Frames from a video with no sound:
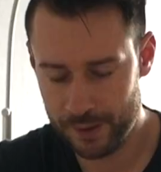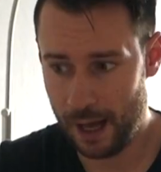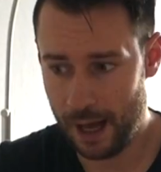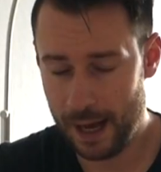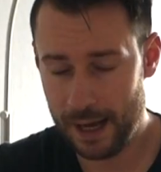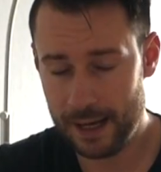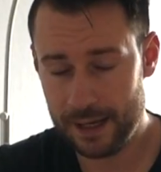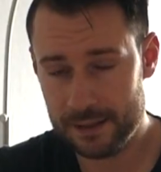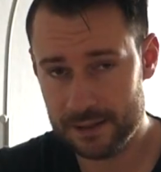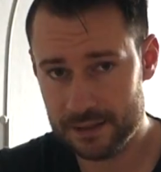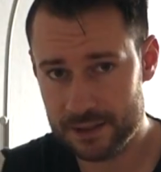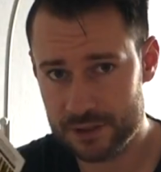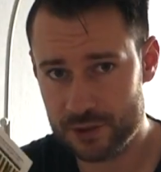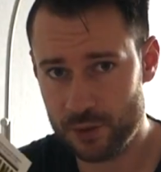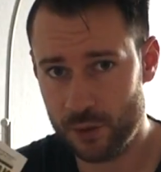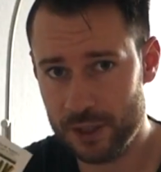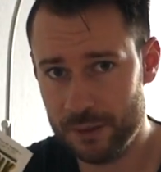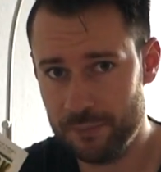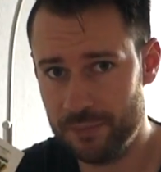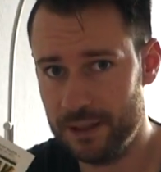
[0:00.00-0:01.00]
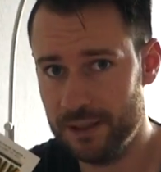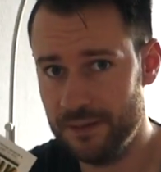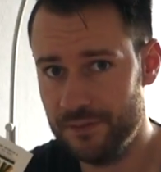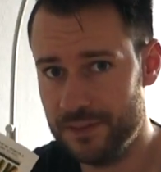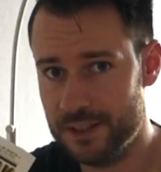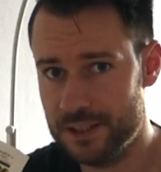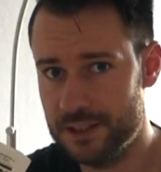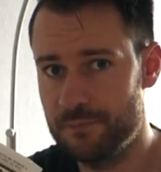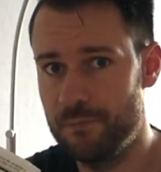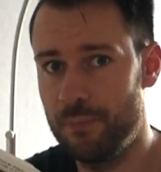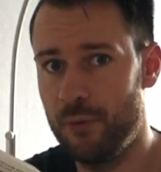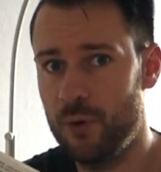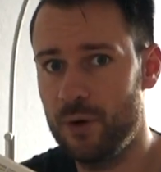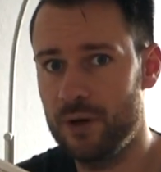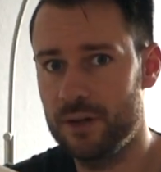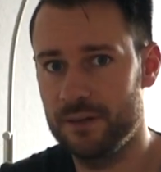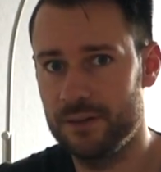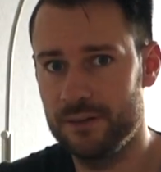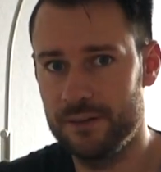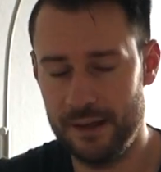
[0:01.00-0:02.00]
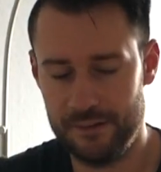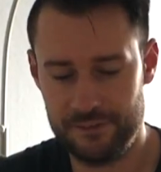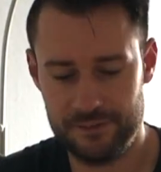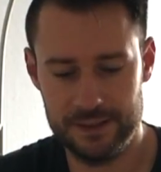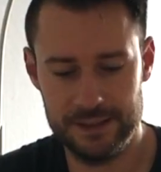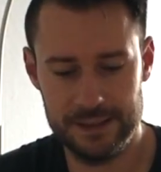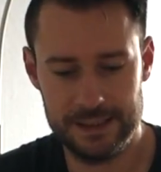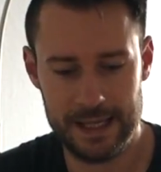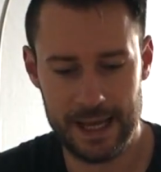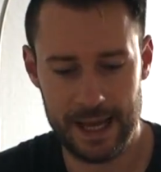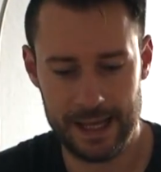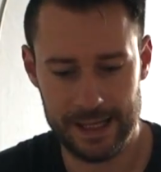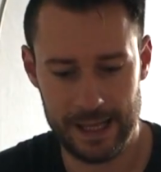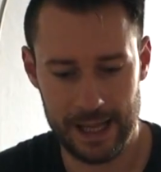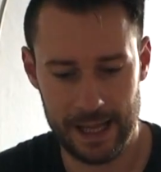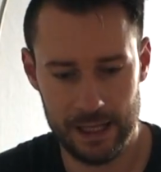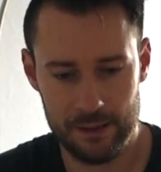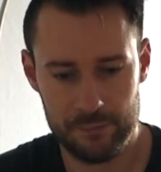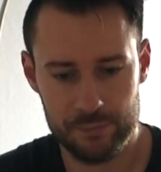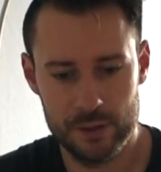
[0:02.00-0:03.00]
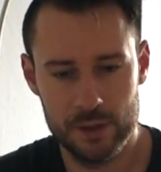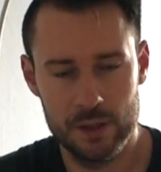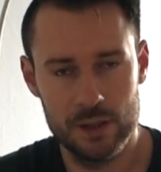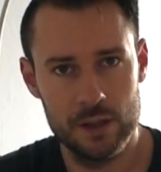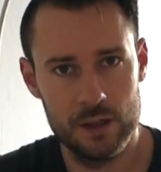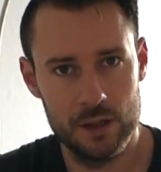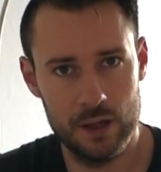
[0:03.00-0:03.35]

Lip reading: I strongly believe this book definitely can help